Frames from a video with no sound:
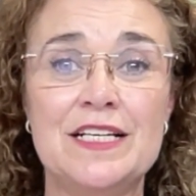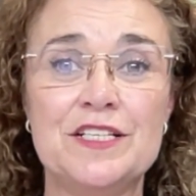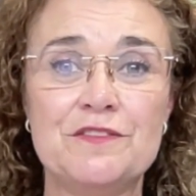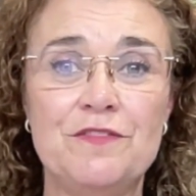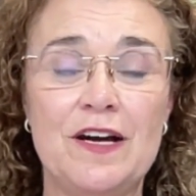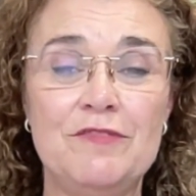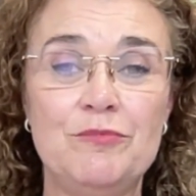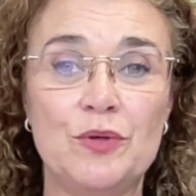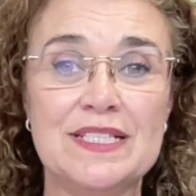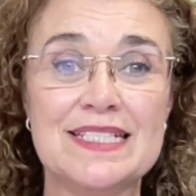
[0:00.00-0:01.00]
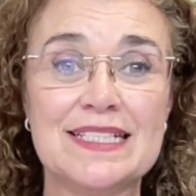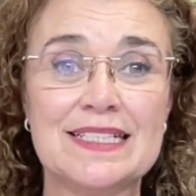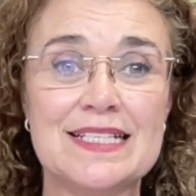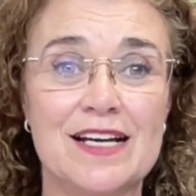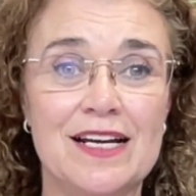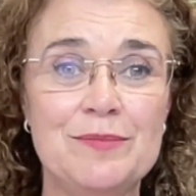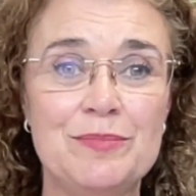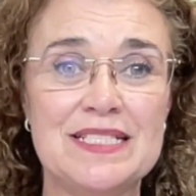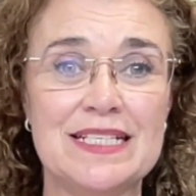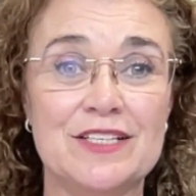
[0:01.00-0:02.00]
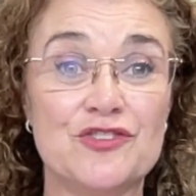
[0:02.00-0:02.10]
to 5.69%,